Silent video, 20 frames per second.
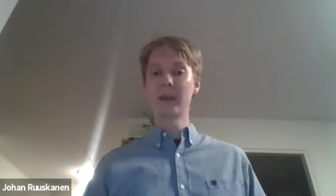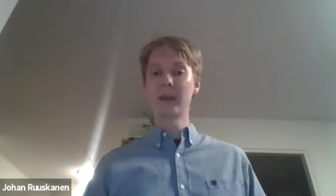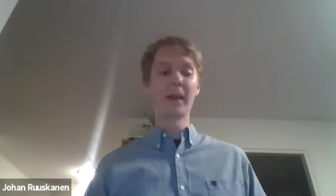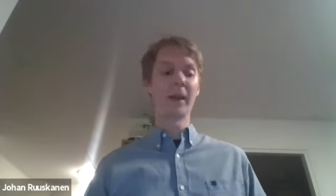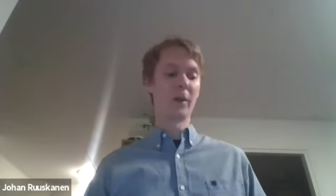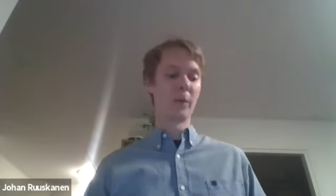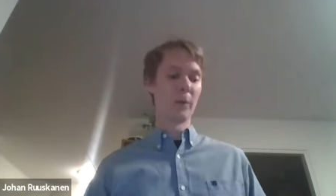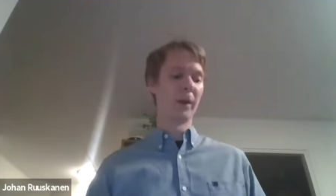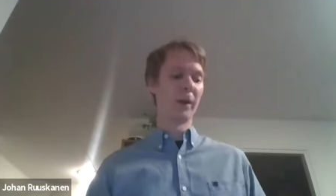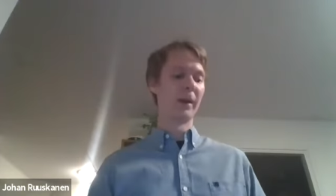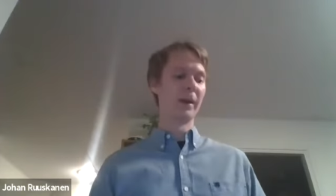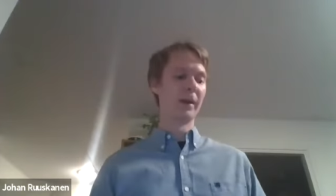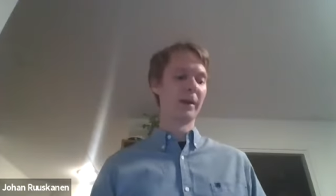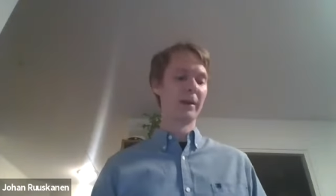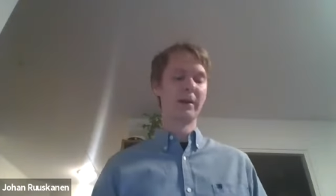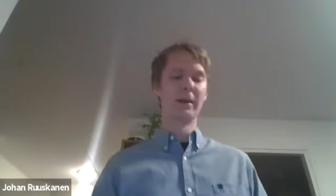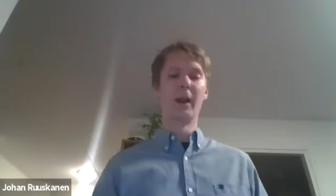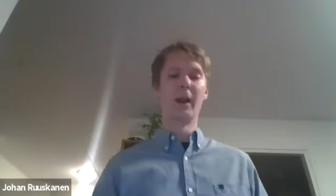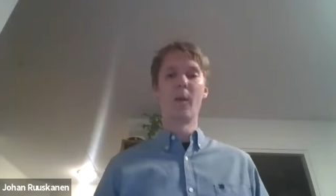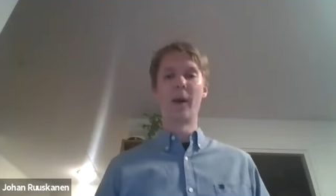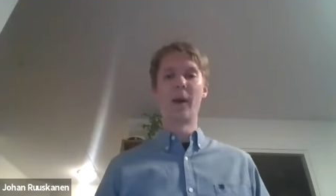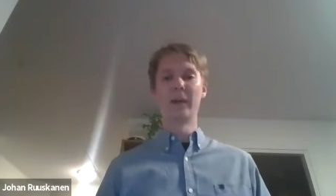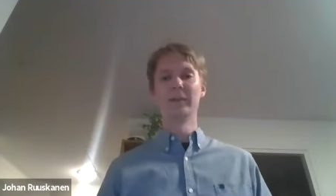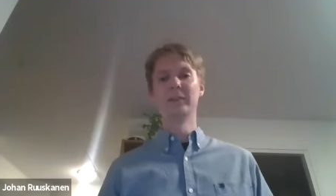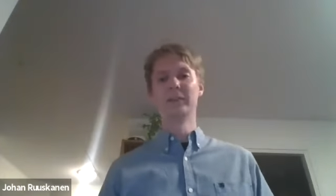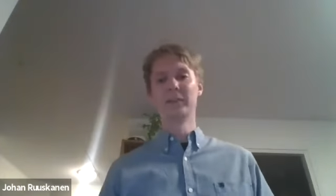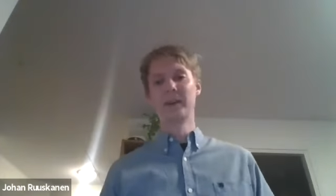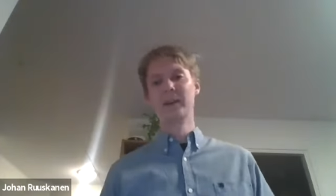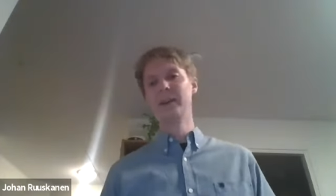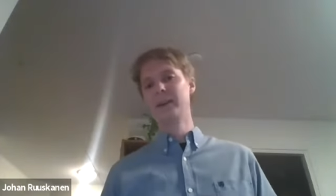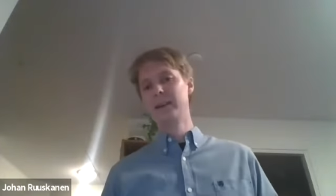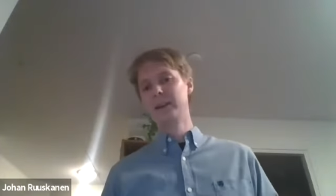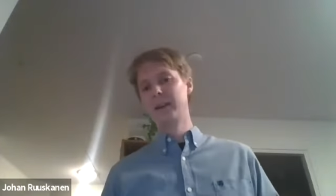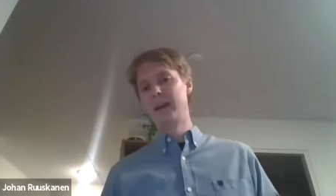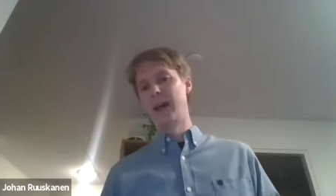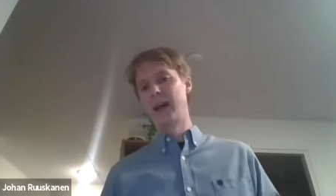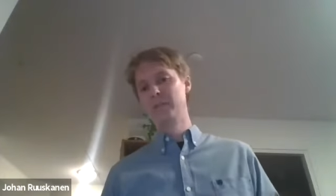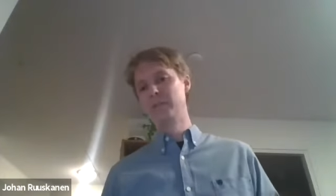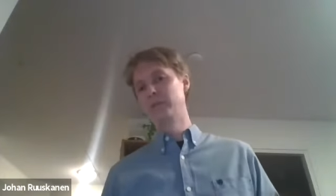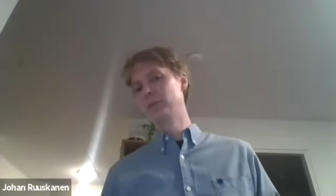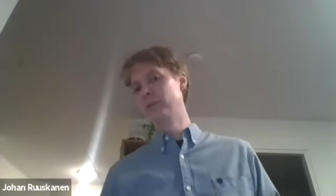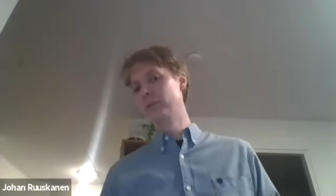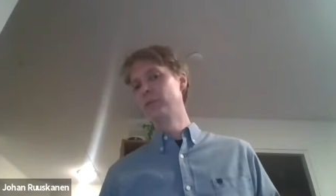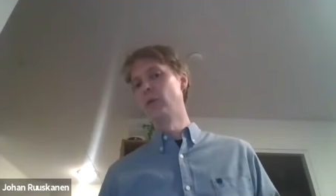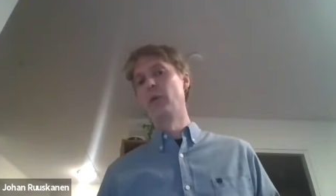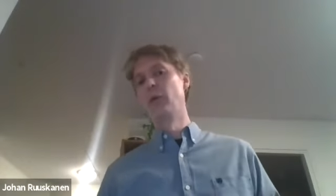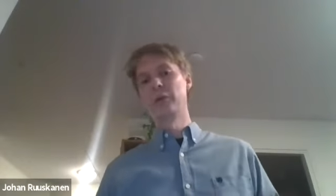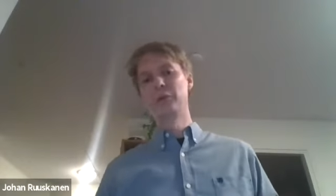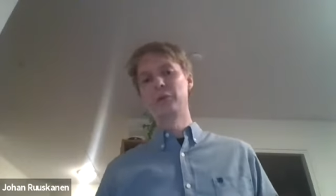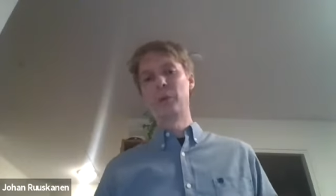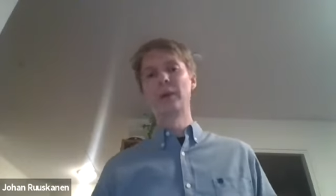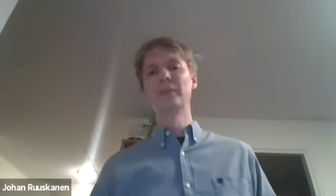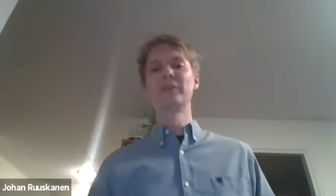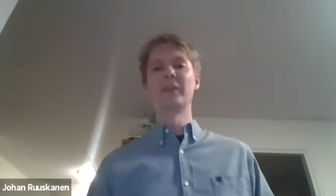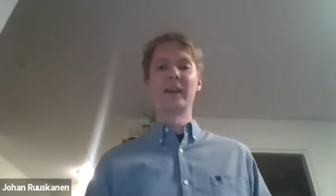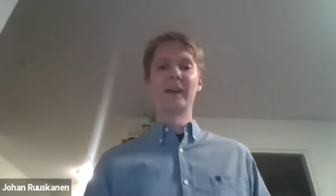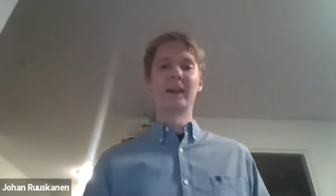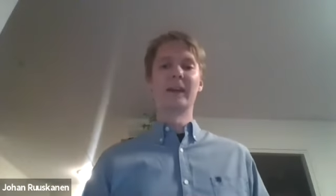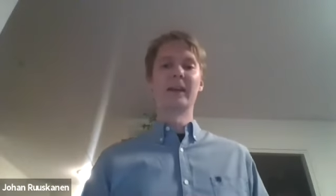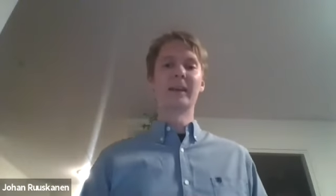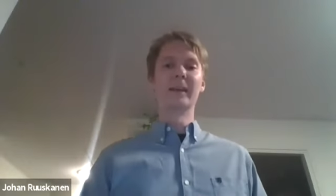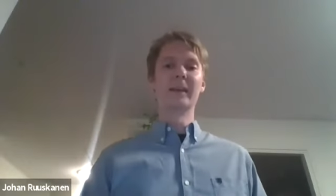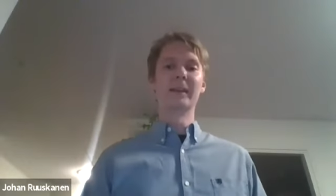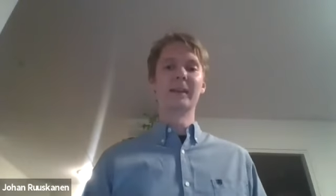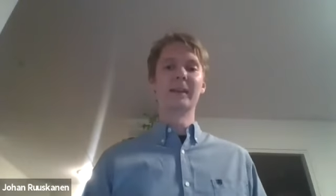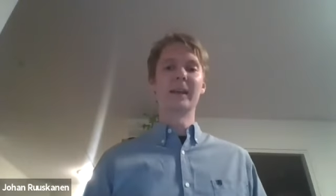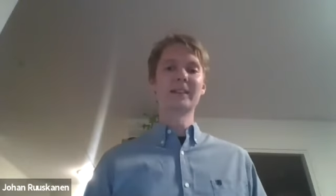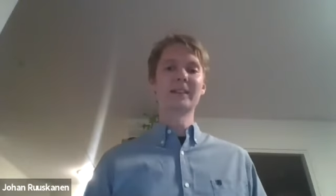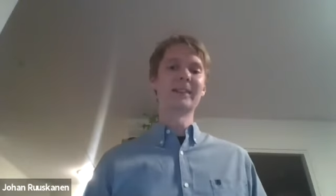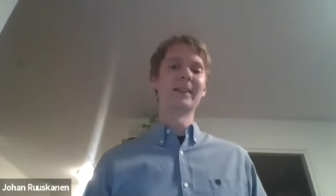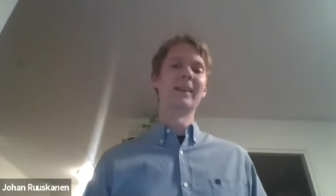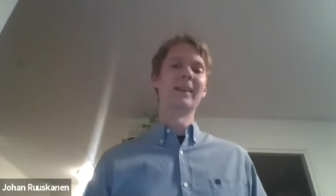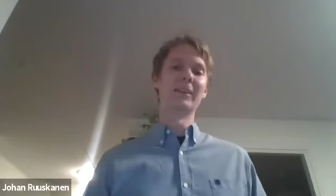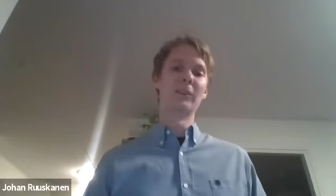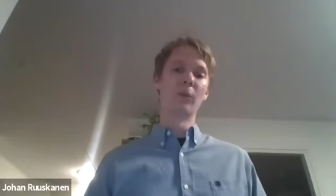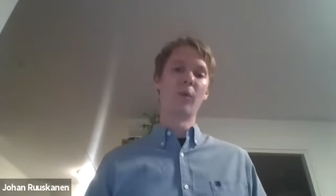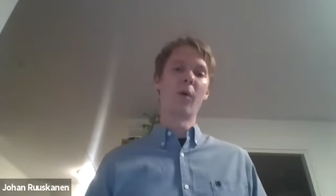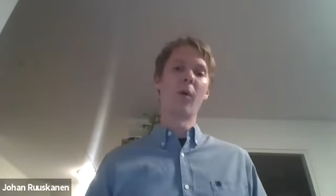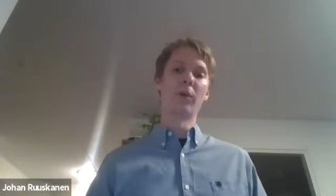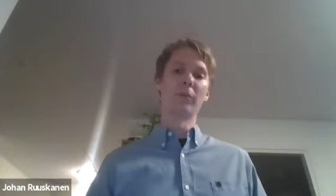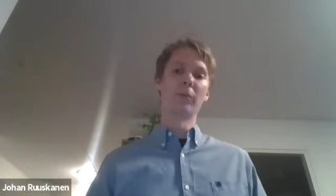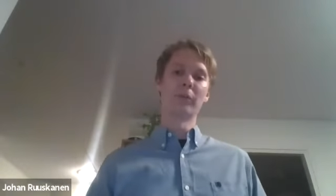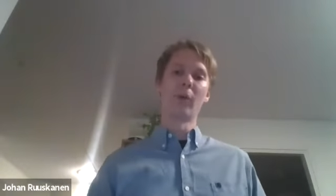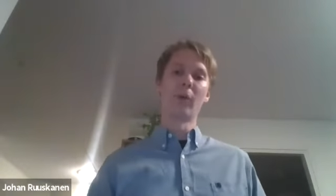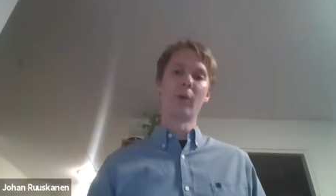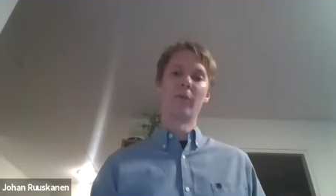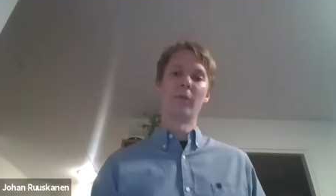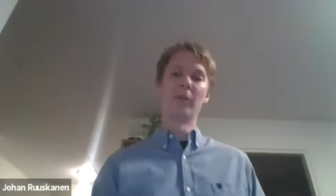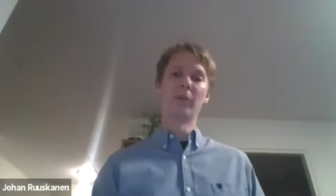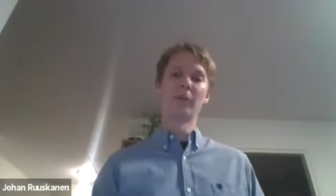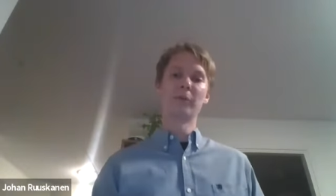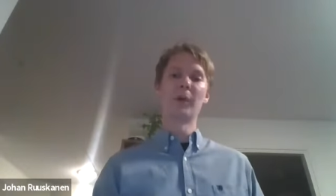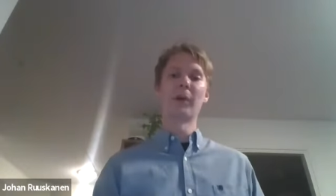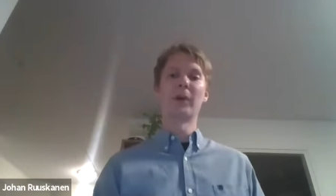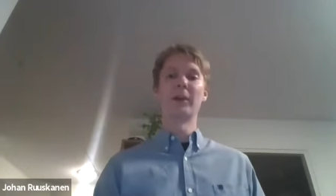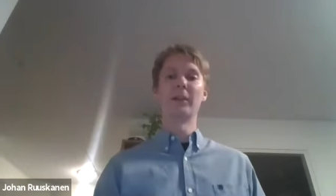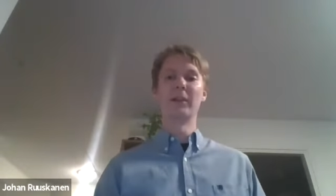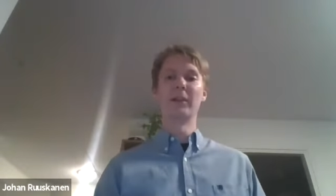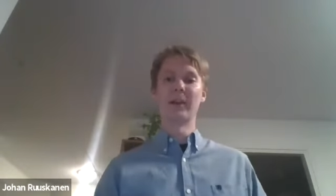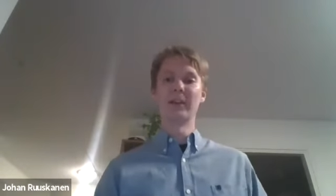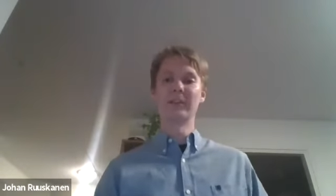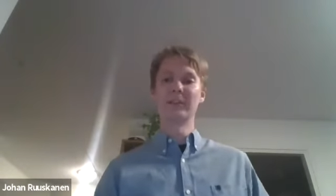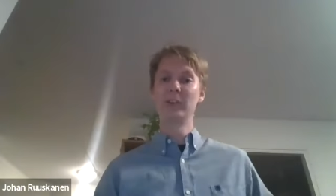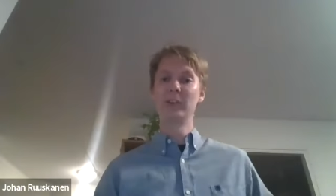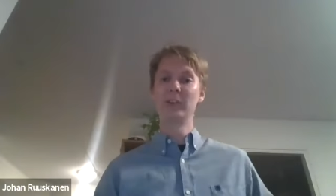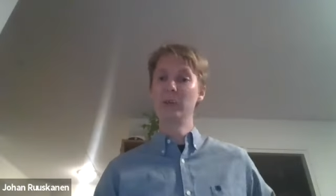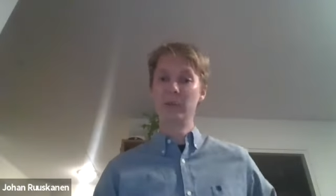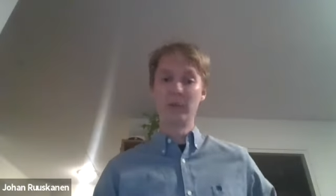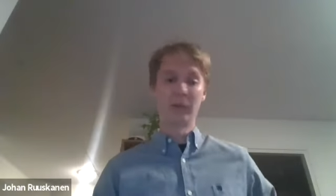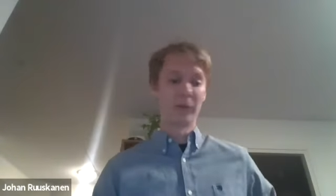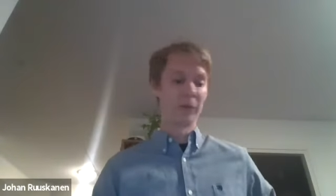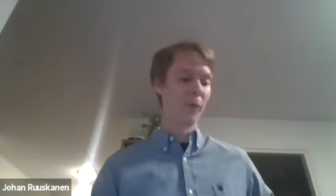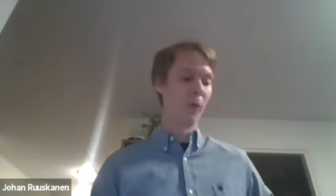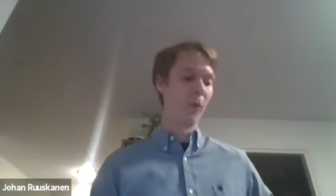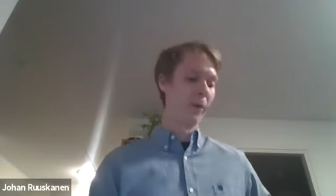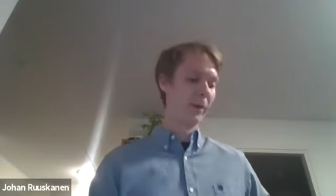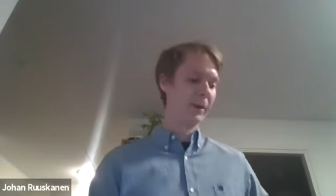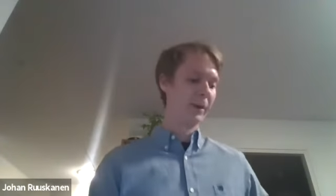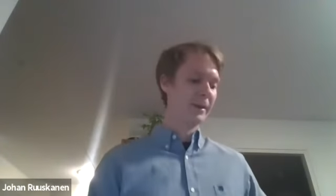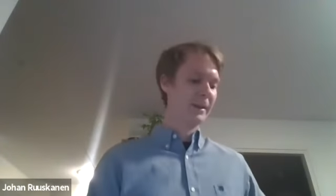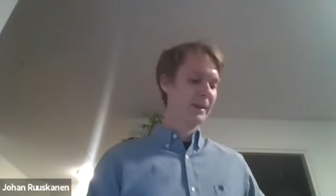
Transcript: and here we now have started to extend it to also cover speculative execution for